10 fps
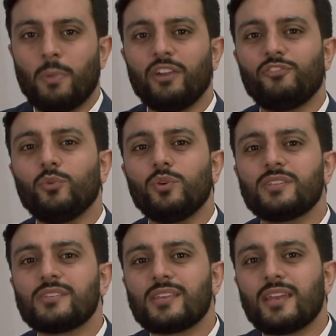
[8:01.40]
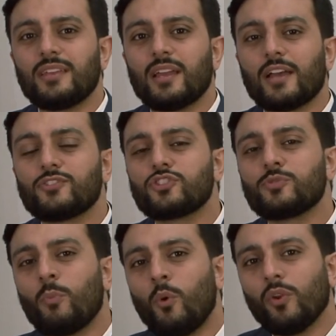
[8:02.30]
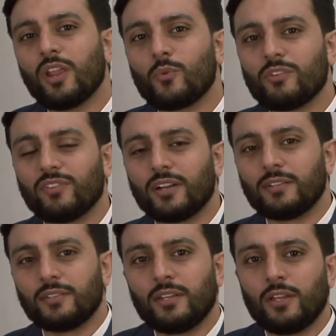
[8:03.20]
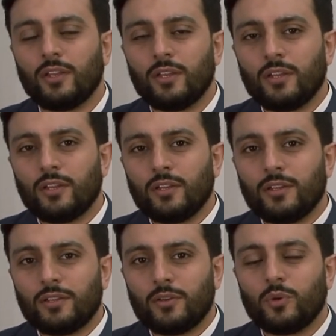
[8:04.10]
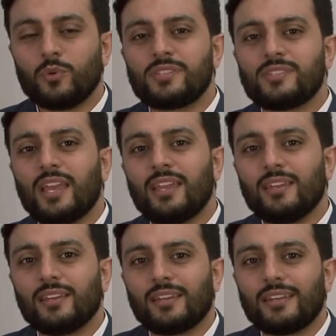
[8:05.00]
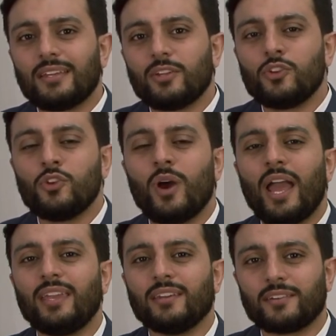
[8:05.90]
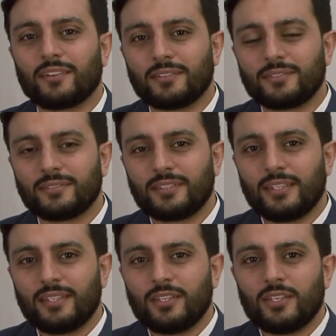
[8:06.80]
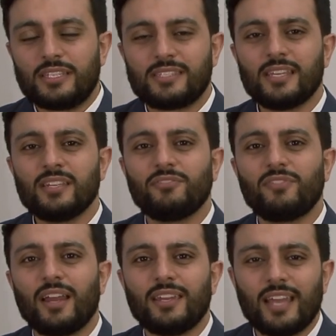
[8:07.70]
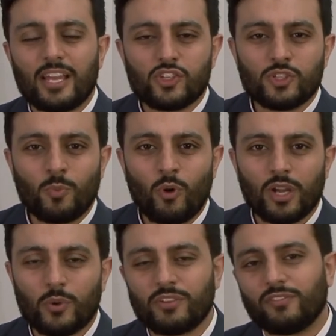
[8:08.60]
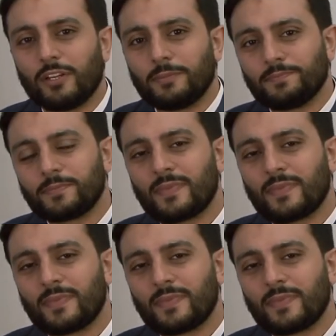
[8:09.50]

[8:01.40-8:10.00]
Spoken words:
But if we were to say a smaller river, we would say Nuhair, signifying a smaller river.